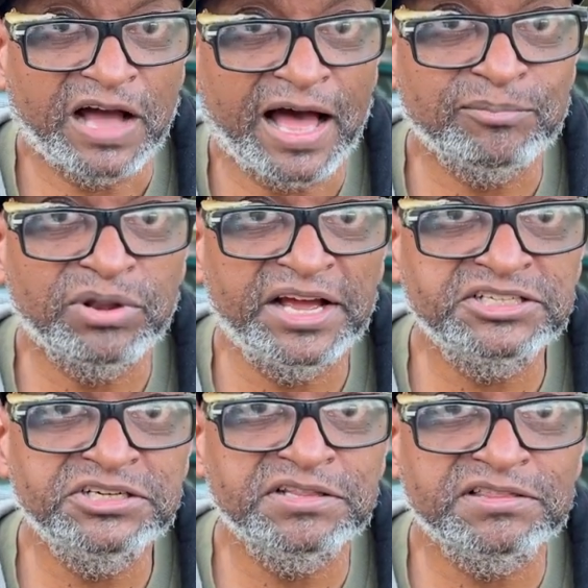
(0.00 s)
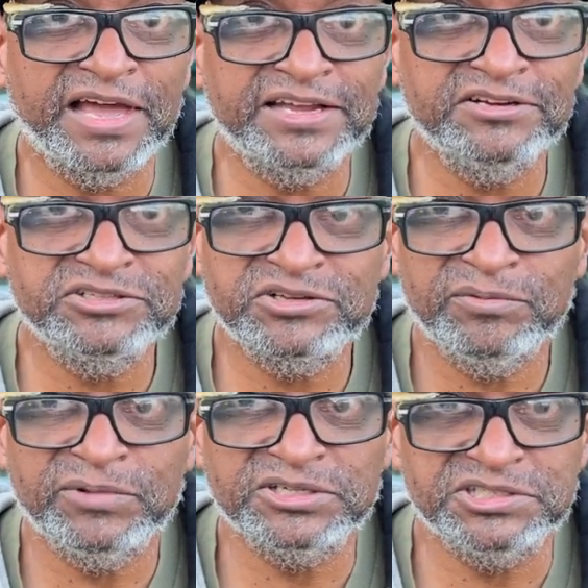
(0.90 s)
God bless you, and thank you
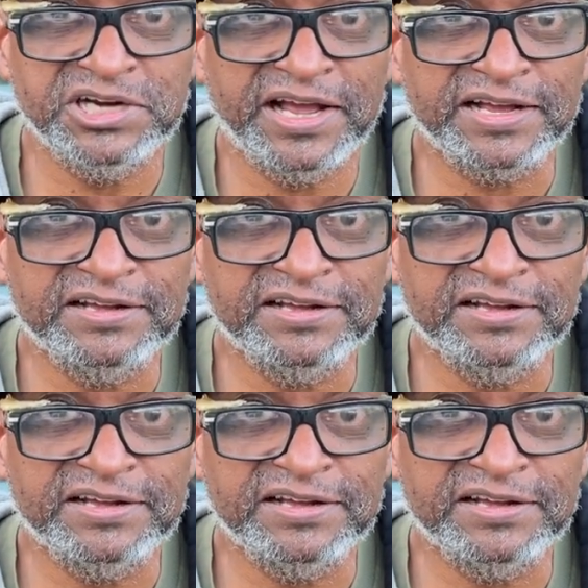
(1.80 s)
so much, Jack.